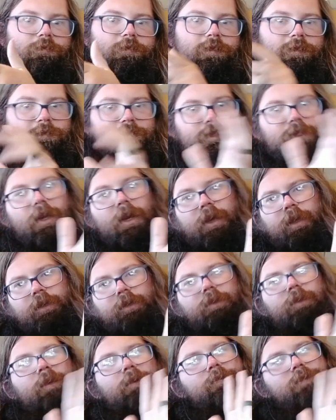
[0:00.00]

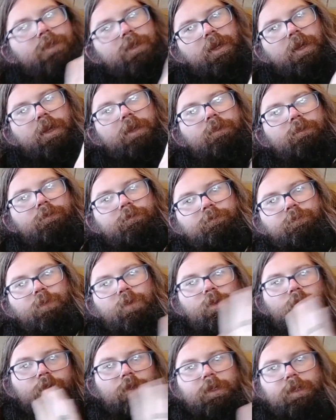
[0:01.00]
That was kind of
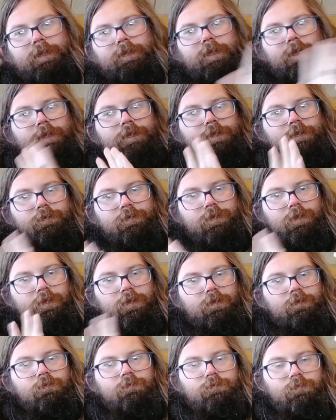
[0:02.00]
more like 10 years
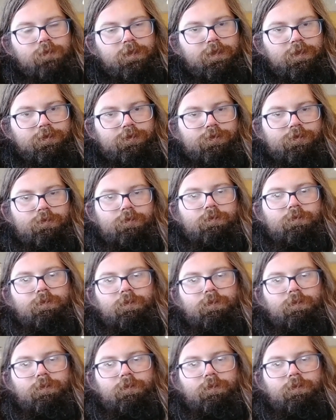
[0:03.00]
ago ish